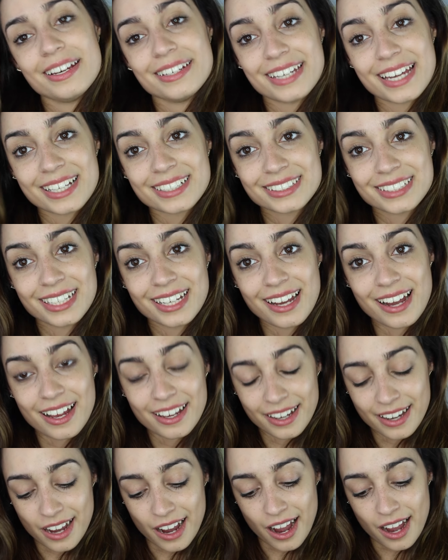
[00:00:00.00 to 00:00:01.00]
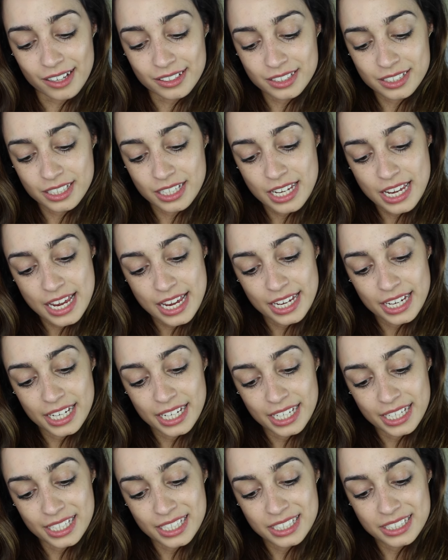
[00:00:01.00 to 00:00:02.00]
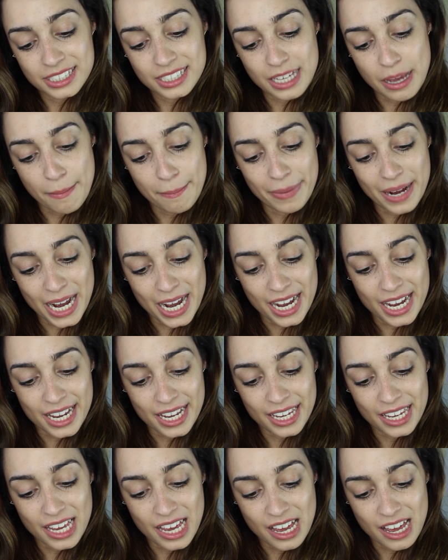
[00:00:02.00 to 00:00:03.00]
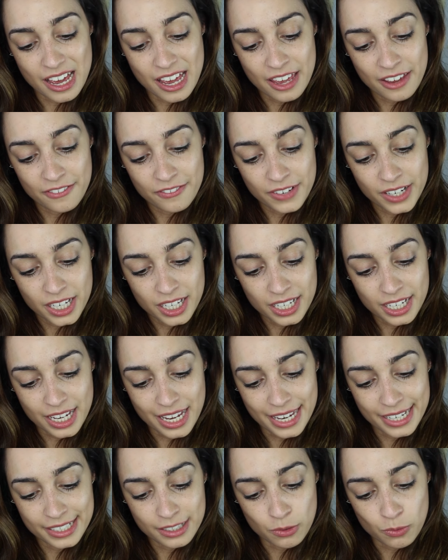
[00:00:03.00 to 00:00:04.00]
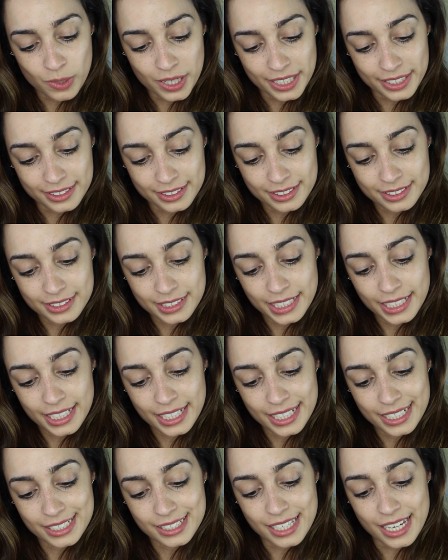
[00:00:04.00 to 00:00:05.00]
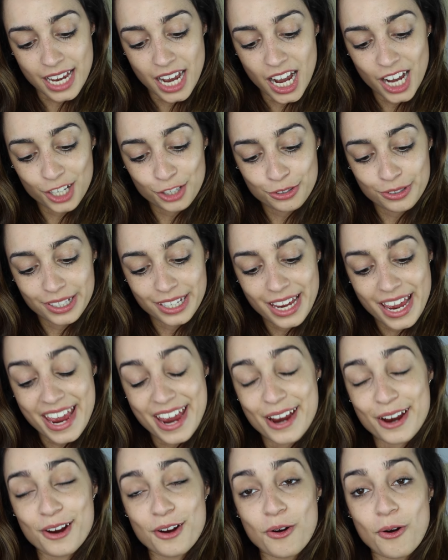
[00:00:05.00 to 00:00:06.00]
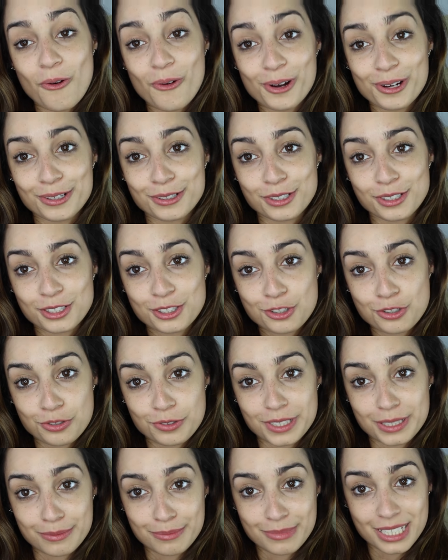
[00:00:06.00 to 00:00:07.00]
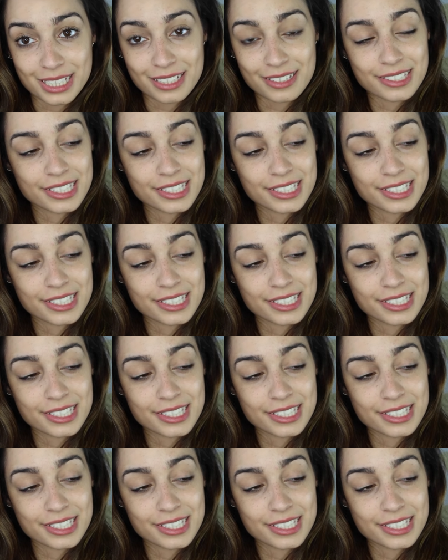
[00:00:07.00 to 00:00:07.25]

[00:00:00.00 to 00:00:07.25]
Next thing I got is by Ava NYC. It is a hungry hair oil treatment